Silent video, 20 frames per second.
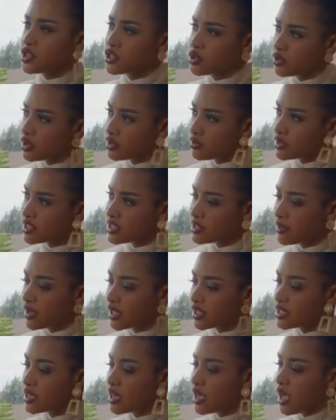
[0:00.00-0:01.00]
show them
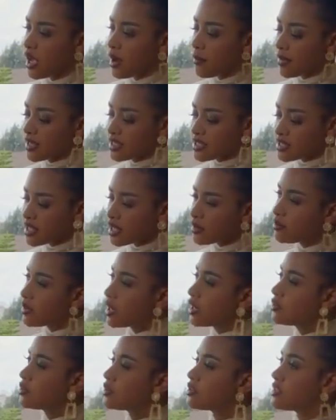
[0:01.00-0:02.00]
respect, but set
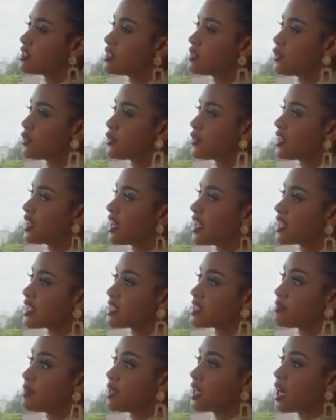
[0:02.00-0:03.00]
boundaries if you feel like it's
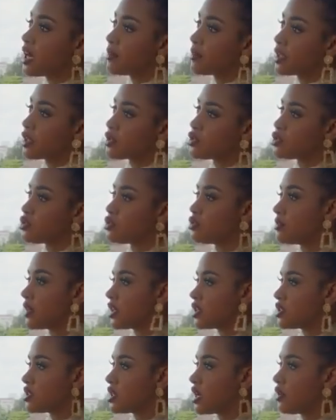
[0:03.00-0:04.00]
becoming too
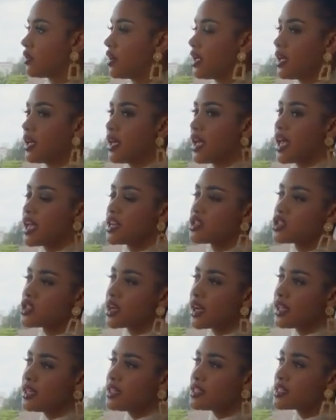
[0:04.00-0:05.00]
much now. And try
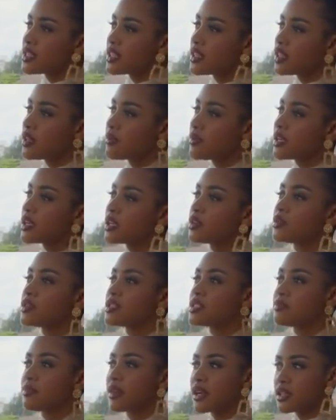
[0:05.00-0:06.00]
and set them in a
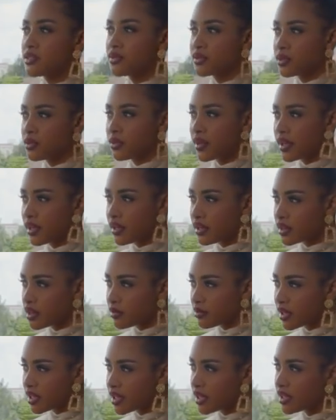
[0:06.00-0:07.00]
respectful way in the
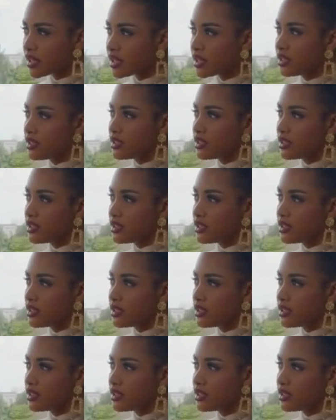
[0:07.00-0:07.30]
beginning,